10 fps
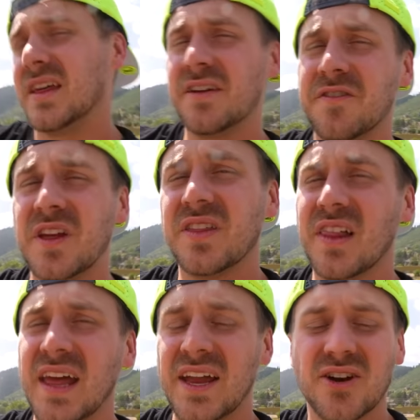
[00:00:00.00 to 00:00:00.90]
Thankfully, the
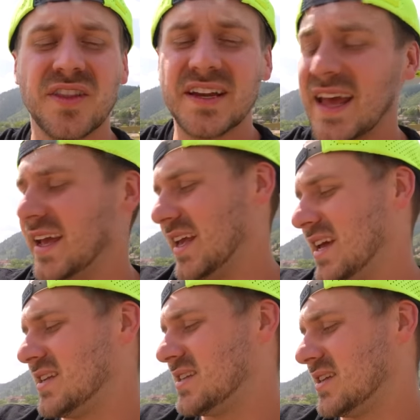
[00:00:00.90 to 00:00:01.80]
later in the day it
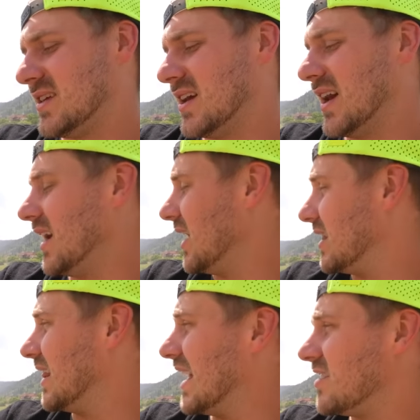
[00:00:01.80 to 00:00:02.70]
gets uh,
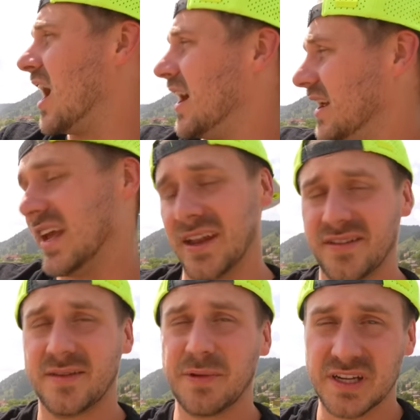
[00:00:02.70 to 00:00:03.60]
the less hot it
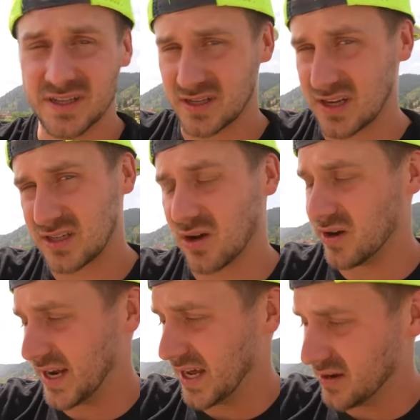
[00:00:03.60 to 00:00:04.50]
gets because the sun's
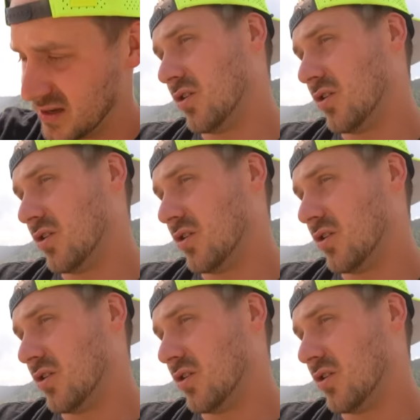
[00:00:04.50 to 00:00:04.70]
going down.